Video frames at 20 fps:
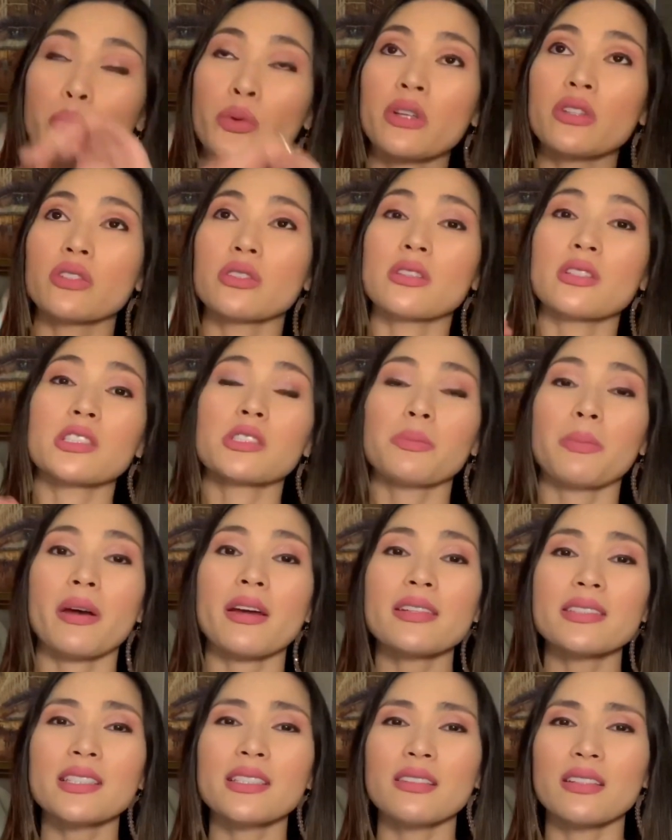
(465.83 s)
which the
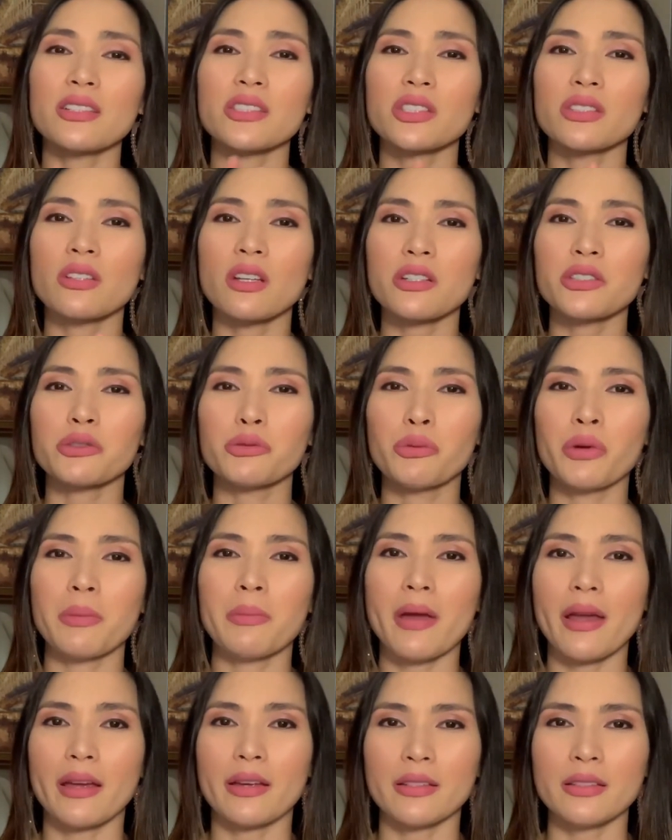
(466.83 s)
spiciness does
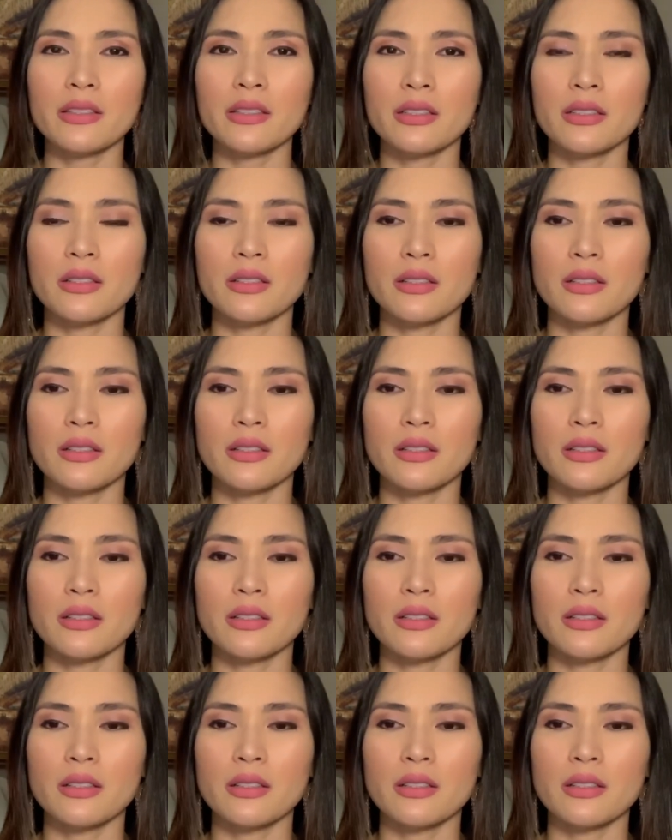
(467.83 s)
remain.